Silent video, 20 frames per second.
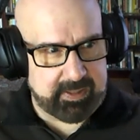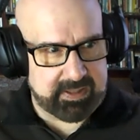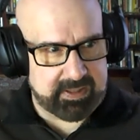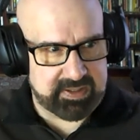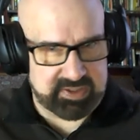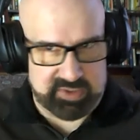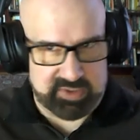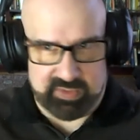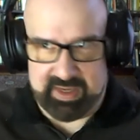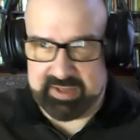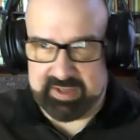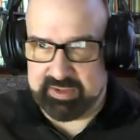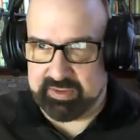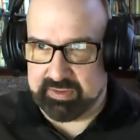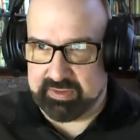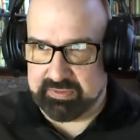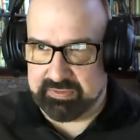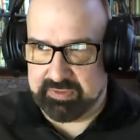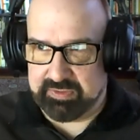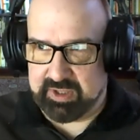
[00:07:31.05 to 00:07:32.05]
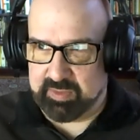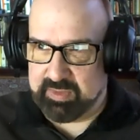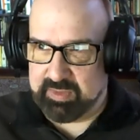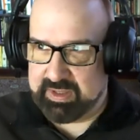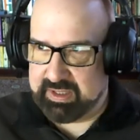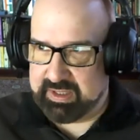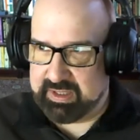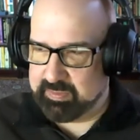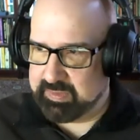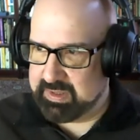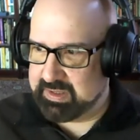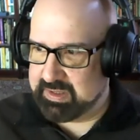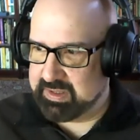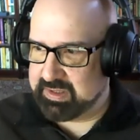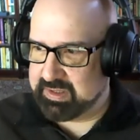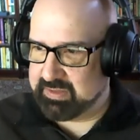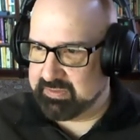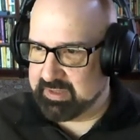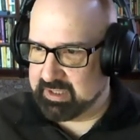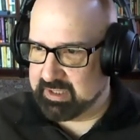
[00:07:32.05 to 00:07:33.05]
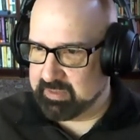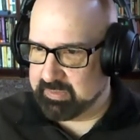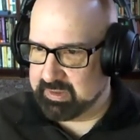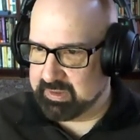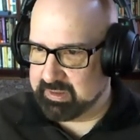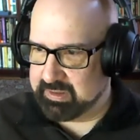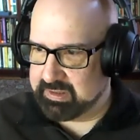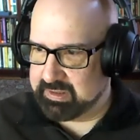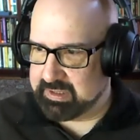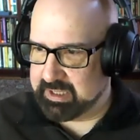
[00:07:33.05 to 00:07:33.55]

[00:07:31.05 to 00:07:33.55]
as the director of community and business development,